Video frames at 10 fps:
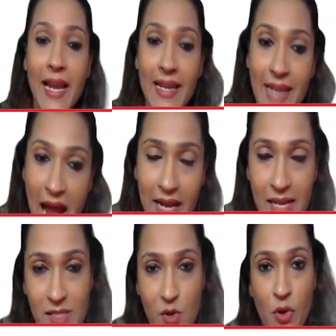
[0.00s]
And that
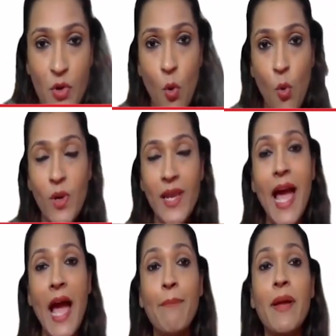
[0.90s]
is going to
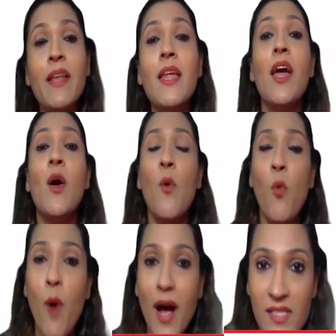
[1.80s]
only happen
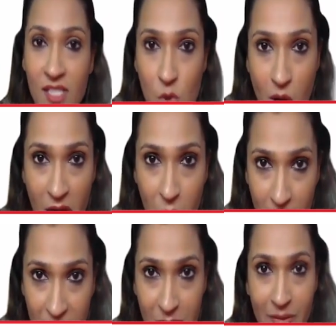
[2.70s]
once you are
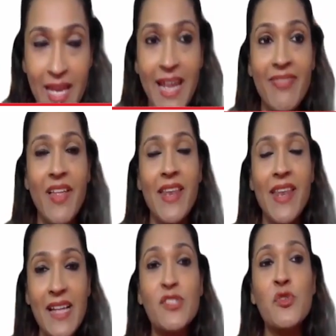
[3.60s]
with me in the
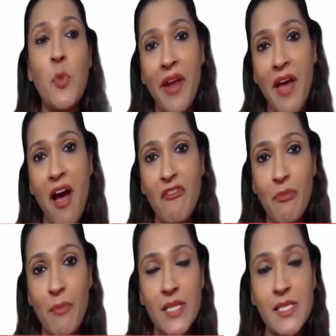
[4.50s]
next 2.5
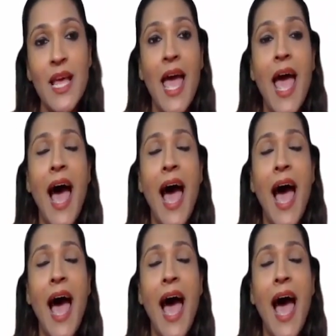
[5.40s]
months.